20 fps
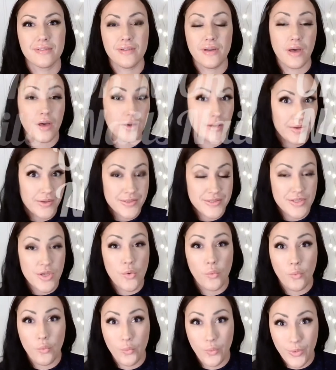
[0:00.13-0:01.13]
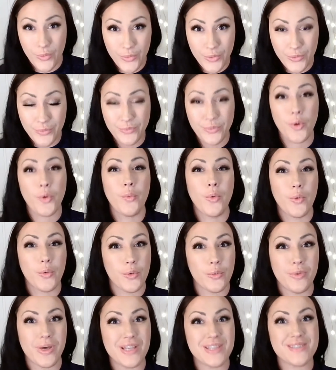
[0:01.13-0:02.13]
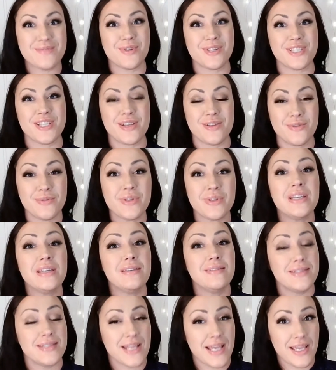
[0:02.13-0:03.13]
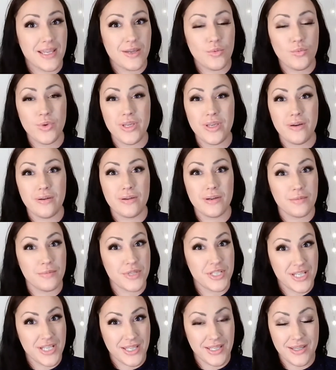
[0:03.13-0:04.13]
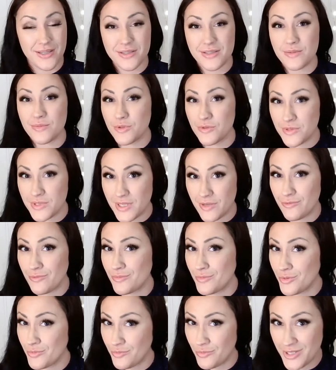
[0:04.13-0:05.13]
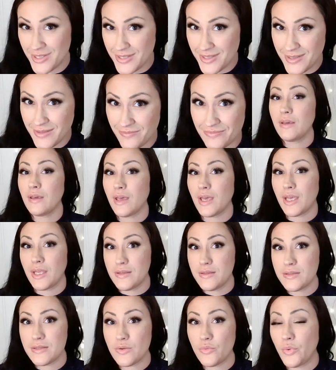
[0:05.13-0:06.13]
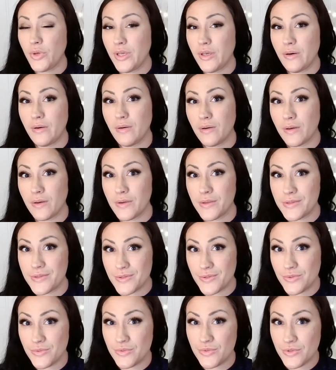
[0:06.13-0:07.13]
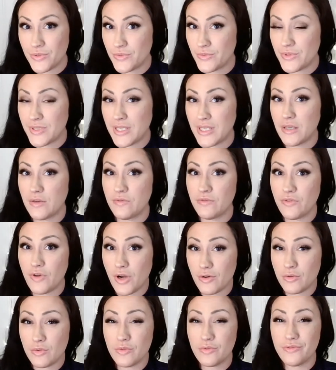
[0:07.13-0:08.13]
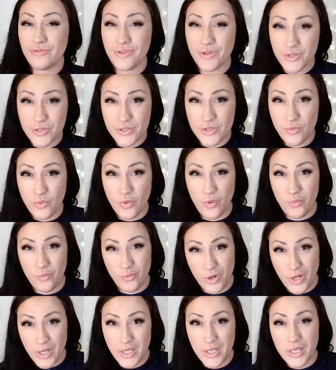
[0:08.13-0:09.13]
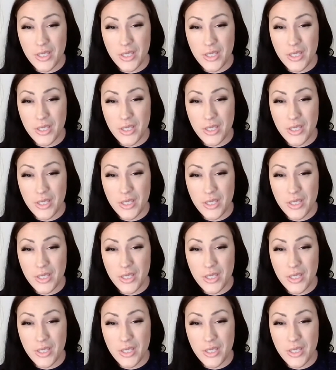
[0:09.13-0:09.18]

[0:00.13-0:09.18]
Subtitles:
Hi guys, welcome or welcome back to my channel. Today we are going to be checking out some new stuff from Born Pretty, and we are going to do the viral vertical ombre